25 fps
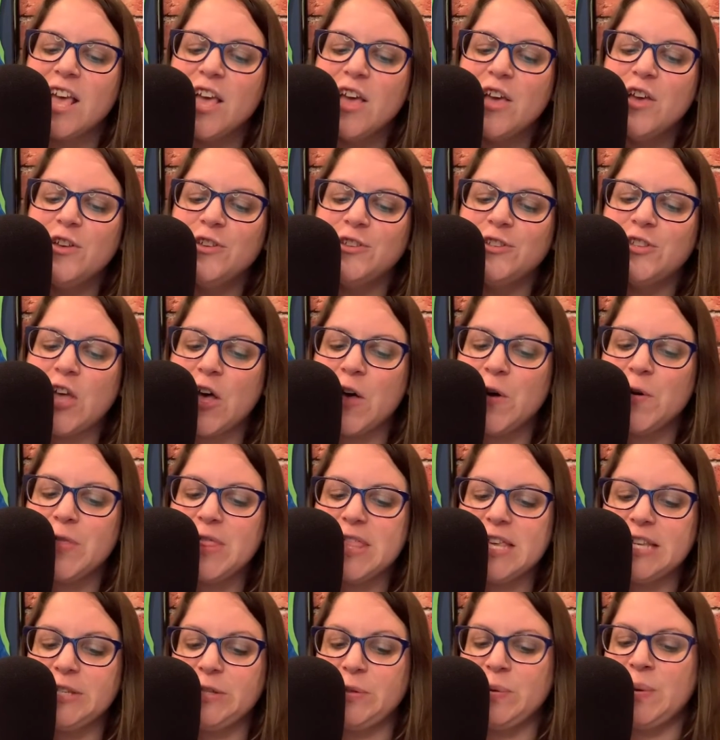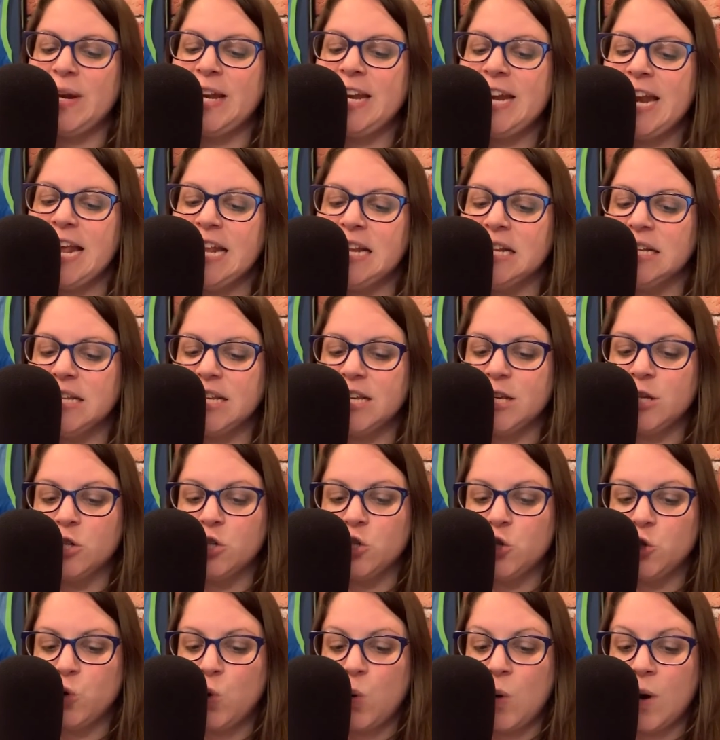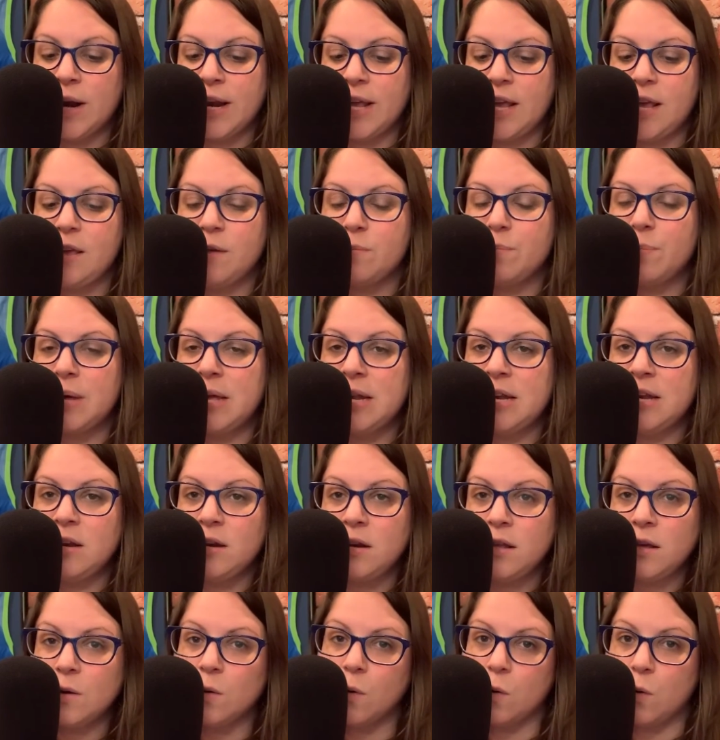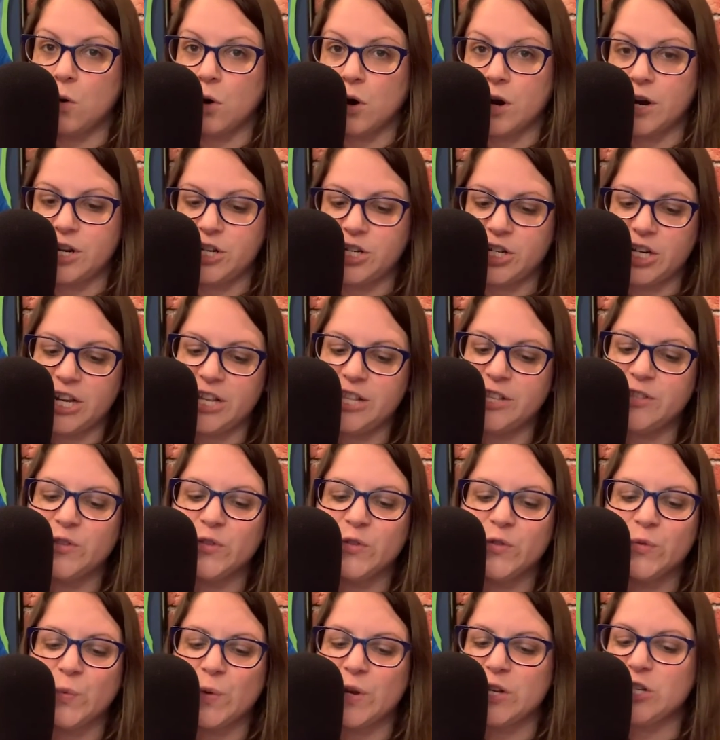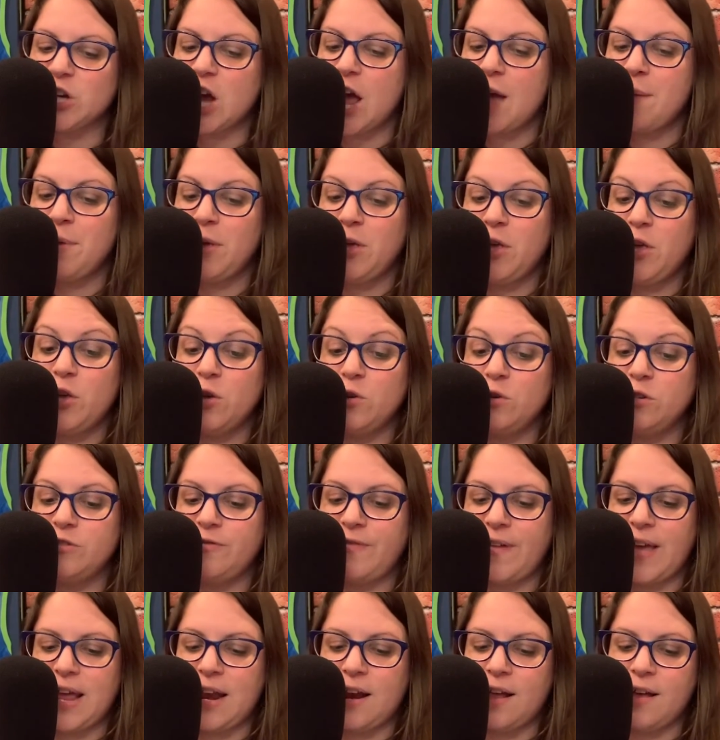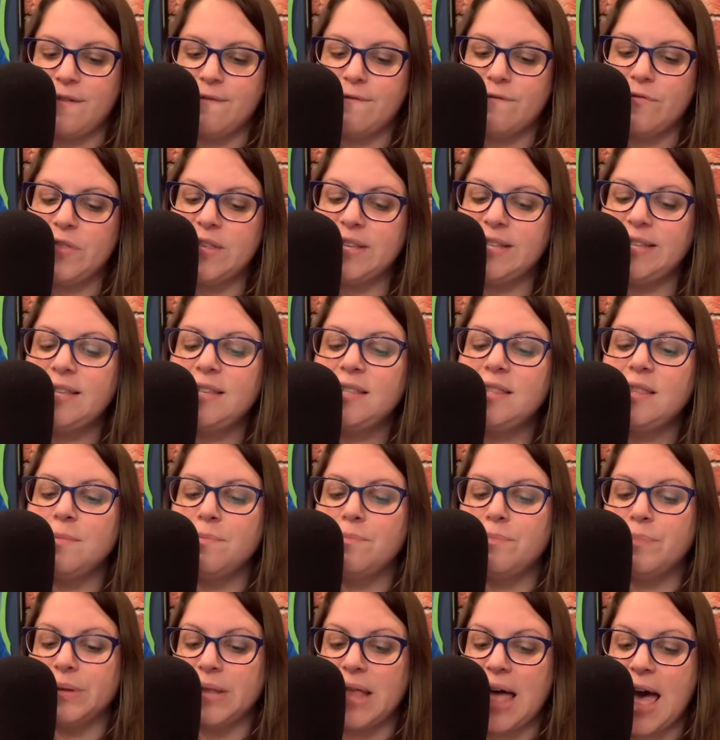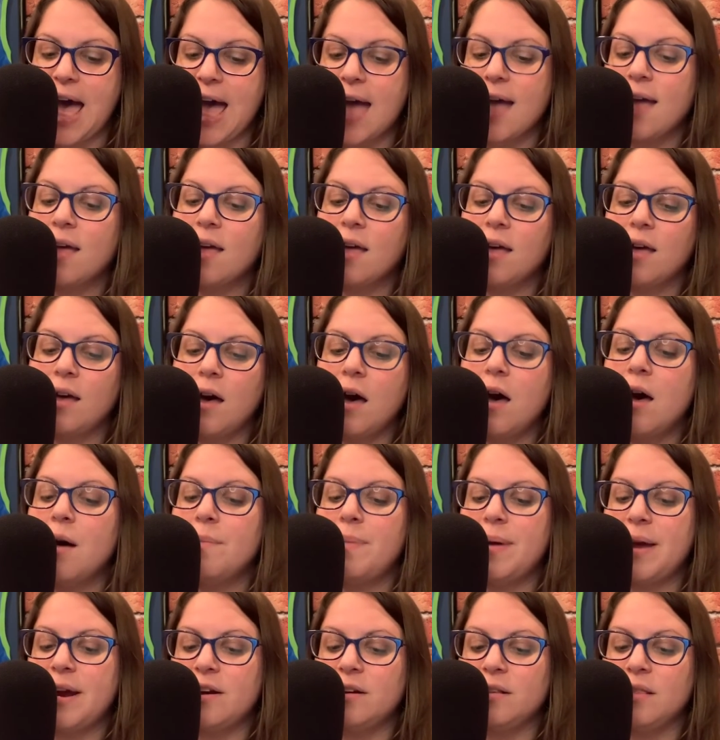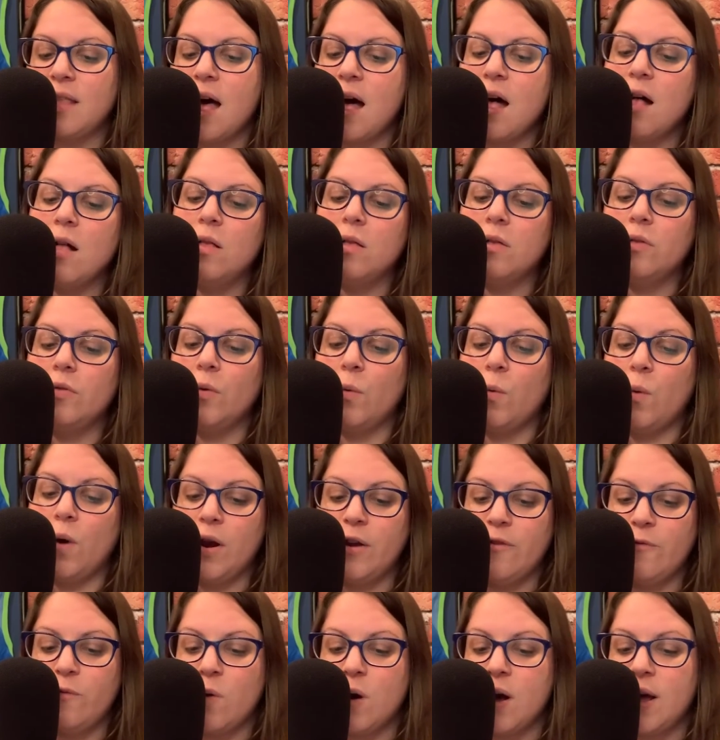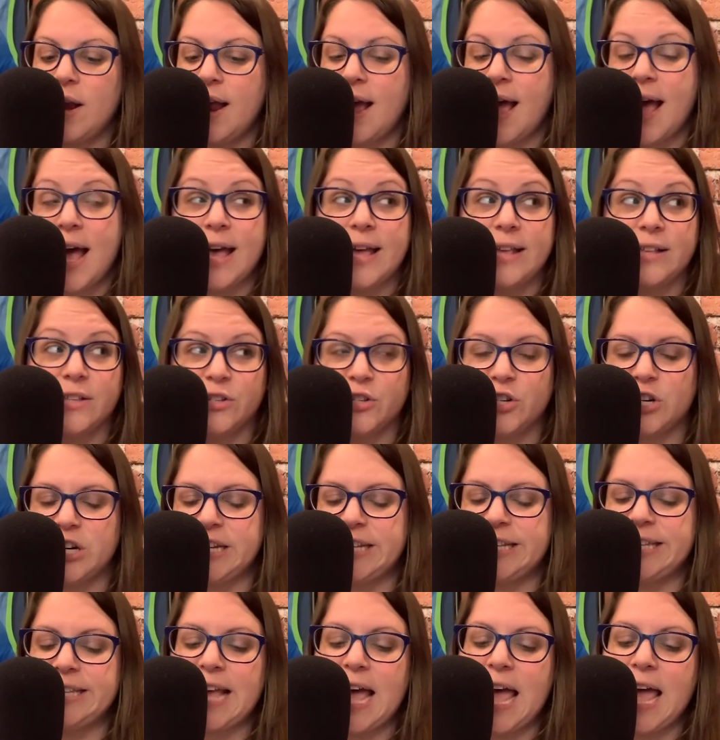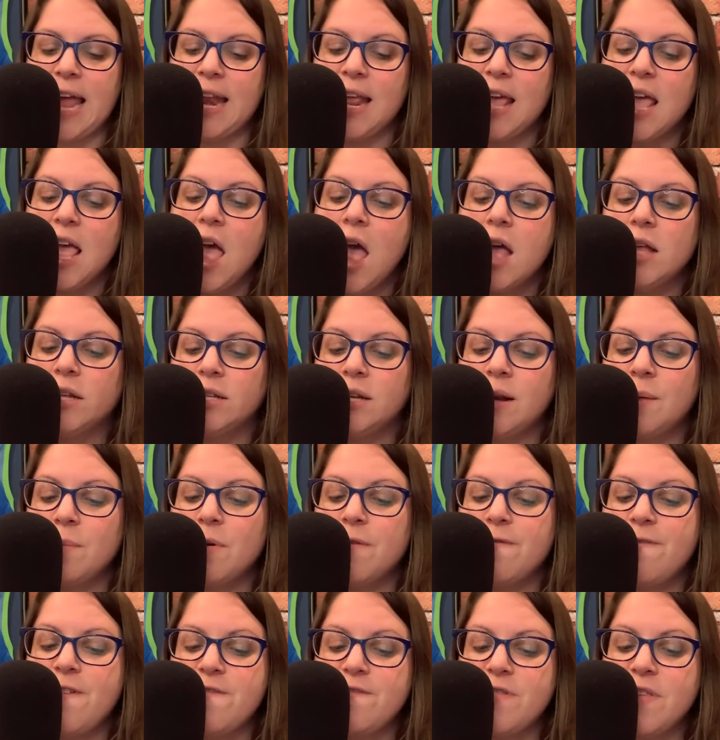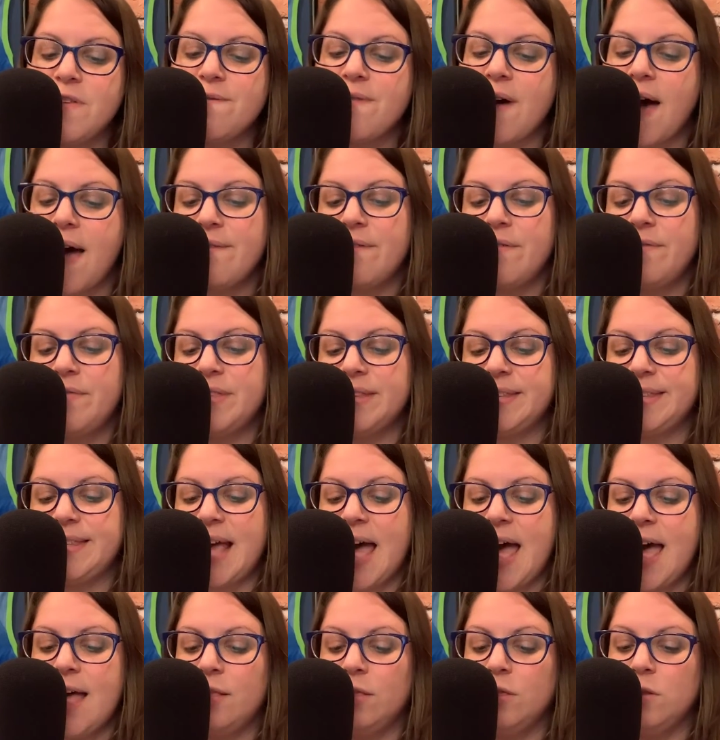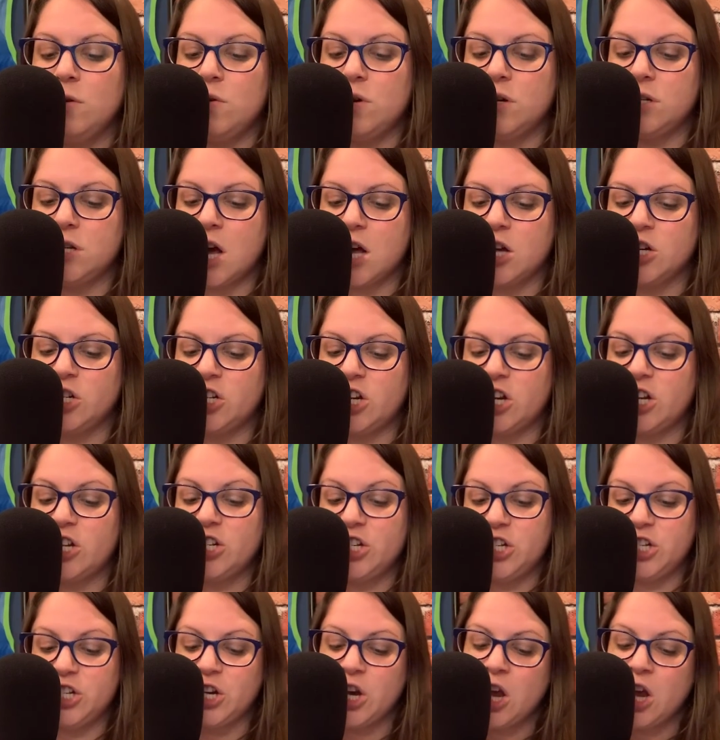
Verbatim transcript: So this 2019-20 Panini Origins, which I'm a huge fan of. This is the black uh, parallel, the one of one, as Chris said. It's number 55 of the set, Luka Doncic.